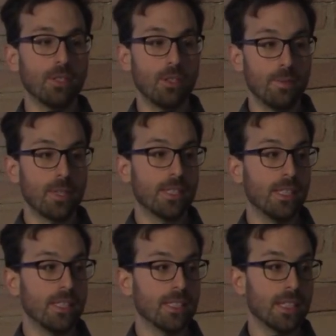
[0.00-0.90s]

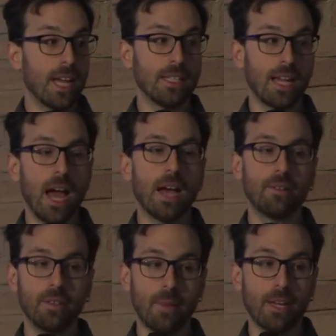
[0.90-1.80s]
universities, and
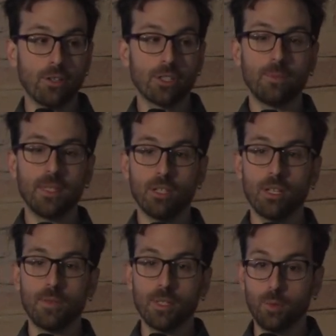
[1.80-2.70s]
hiring microscopists all
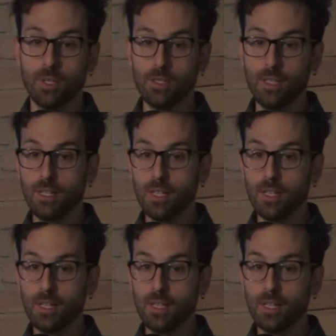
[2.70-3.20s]
over the world